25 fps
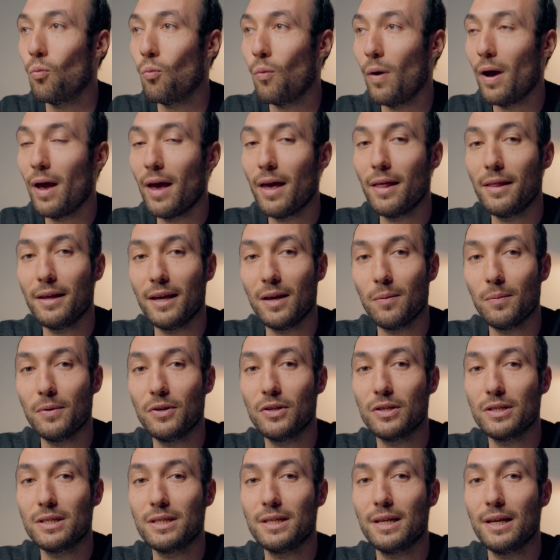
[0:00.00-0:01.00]
where the
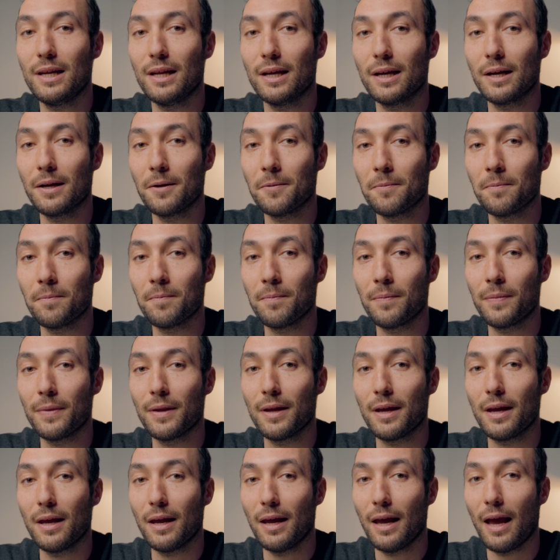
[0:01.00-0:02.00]
image is sitting.
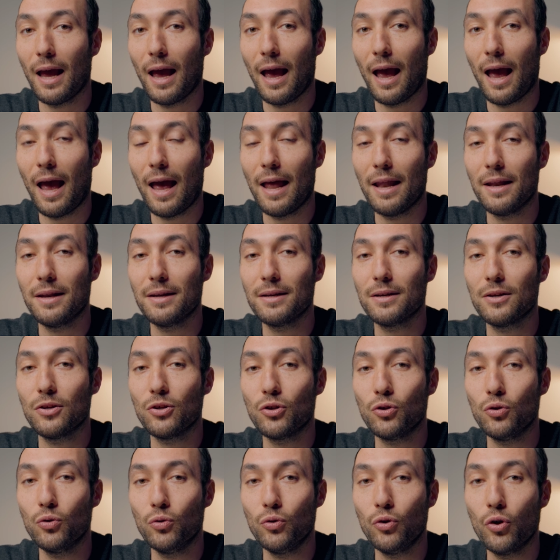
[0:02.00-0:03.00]
And
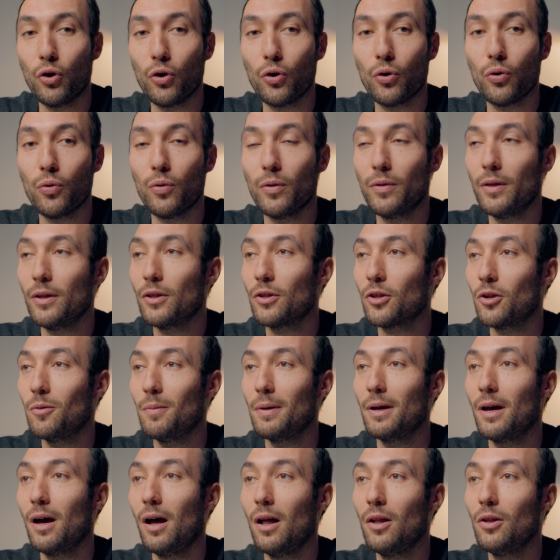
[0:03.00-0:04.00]
you know that it's going
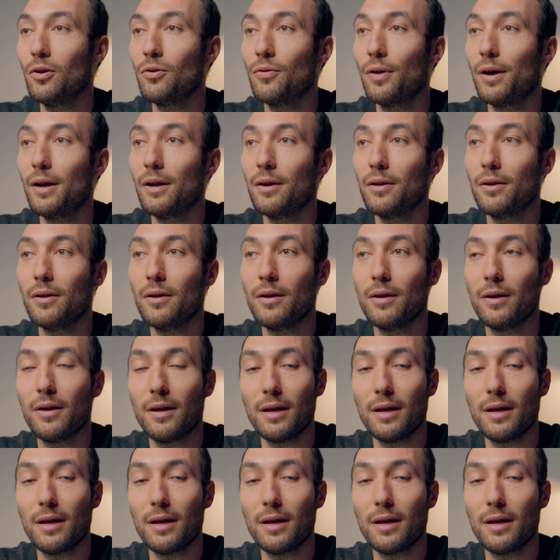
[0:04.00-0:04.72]
to be color graded